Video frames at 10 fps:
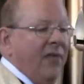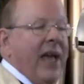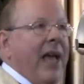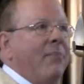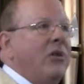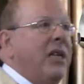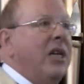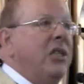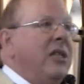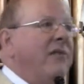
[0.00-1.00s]
a
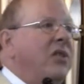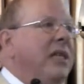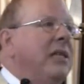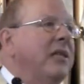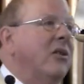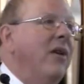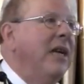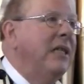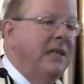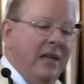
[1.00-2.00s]
production of Jesus
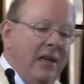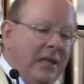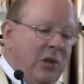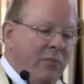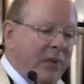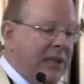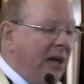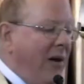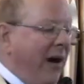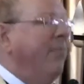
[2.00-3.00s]
Christ
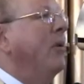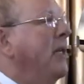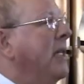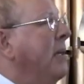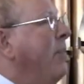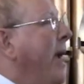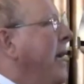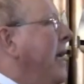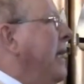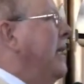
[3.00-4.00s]
Superstar I
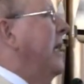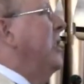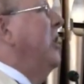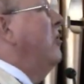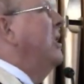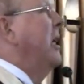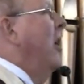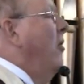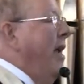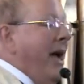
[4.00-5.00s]
participated in six years
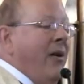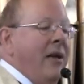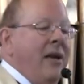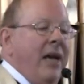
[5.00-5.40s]
ago now.